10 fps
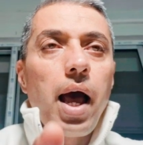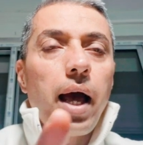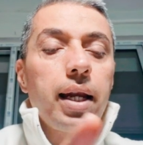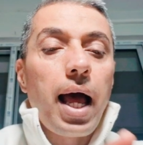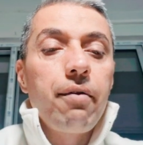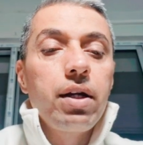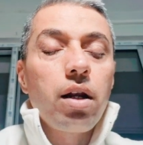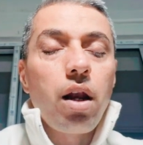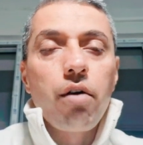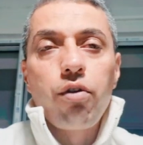and having
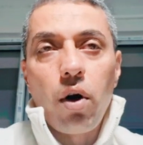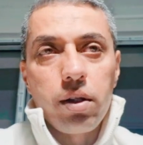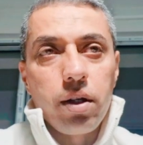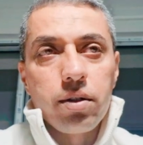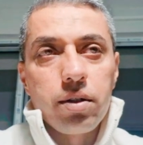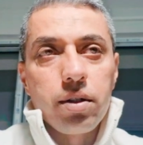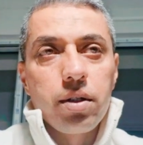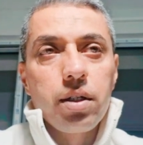love for others,